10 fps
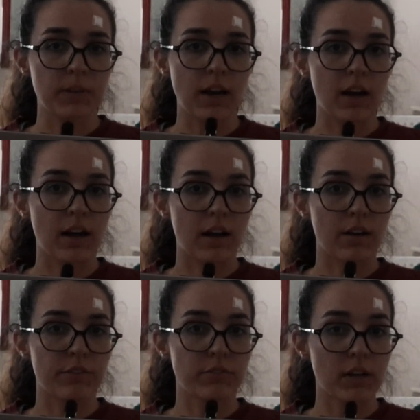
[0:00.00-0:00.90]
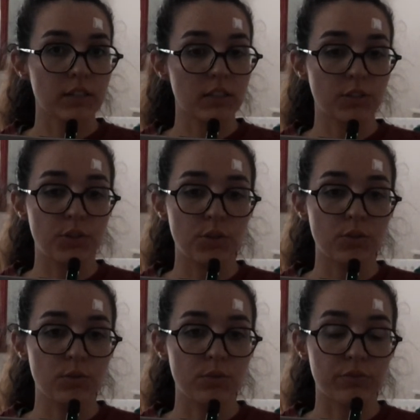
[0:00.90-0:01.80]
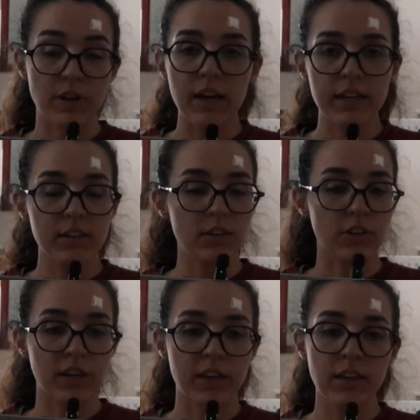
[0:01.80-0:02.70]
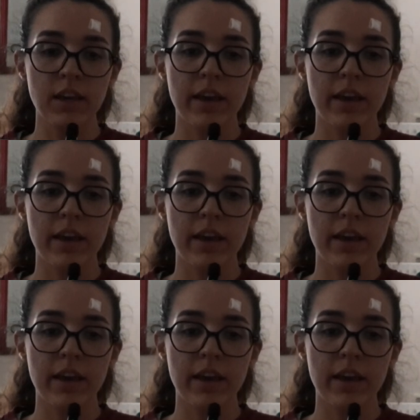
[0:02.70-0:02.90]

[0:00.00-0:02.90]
a FASTQ file, okay?